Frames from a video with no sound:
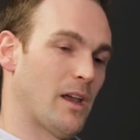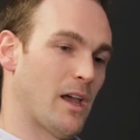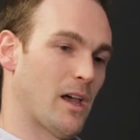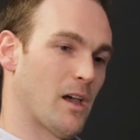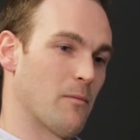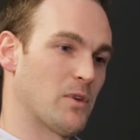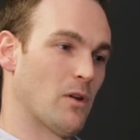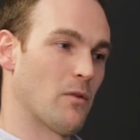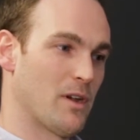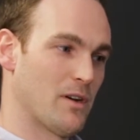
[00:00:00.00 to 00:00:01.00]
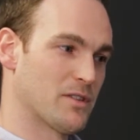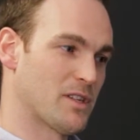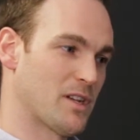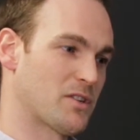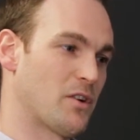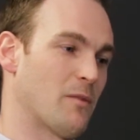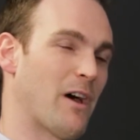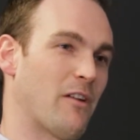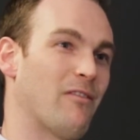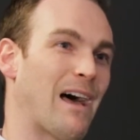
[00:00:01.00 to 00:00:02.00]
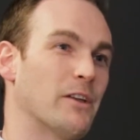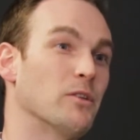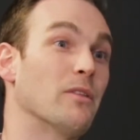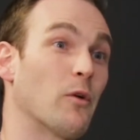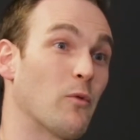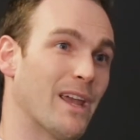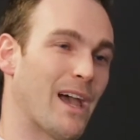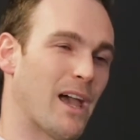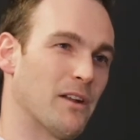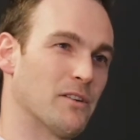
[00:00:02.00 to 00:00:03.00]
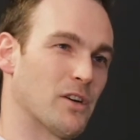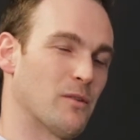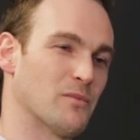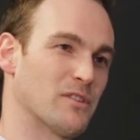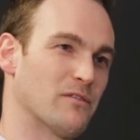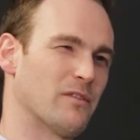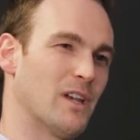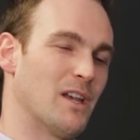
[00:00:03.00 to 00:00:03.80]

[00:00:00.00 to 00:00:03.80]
there's a certain amount of value that we add in terms of